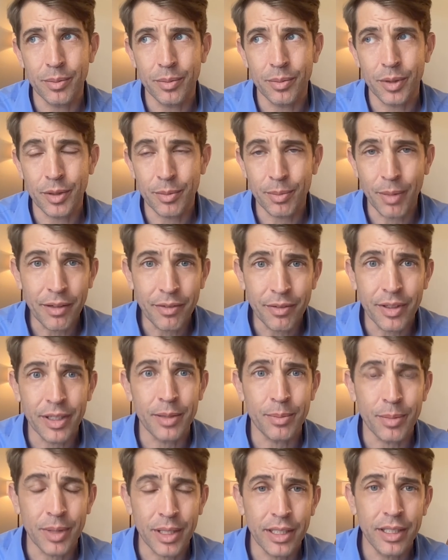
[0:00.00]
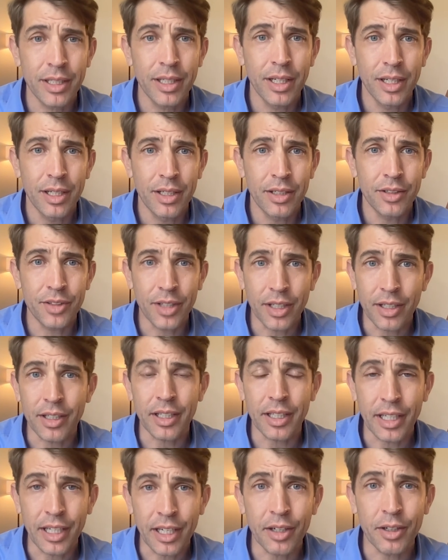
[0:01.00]
with my family
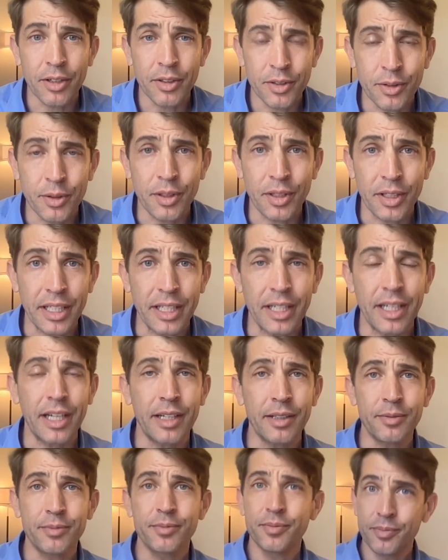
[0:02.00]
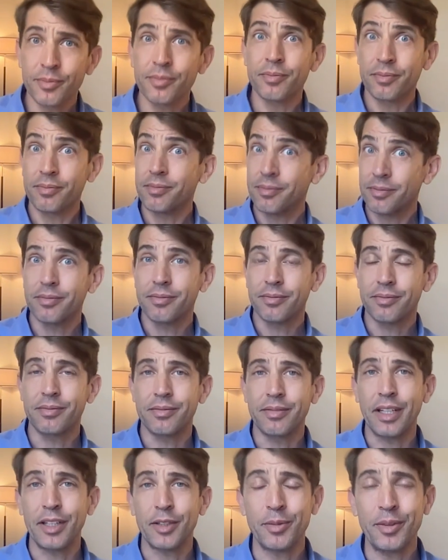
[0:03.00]
settling here. It's really,
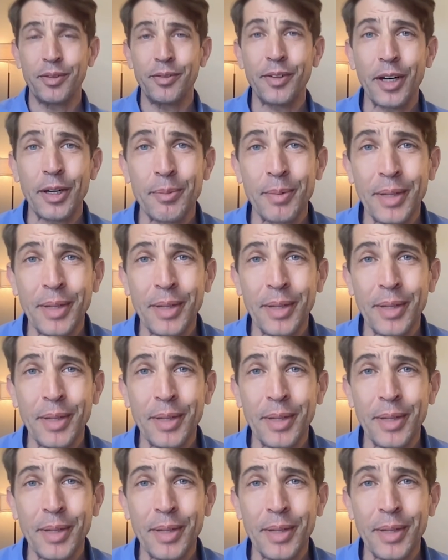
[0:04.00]
that's been very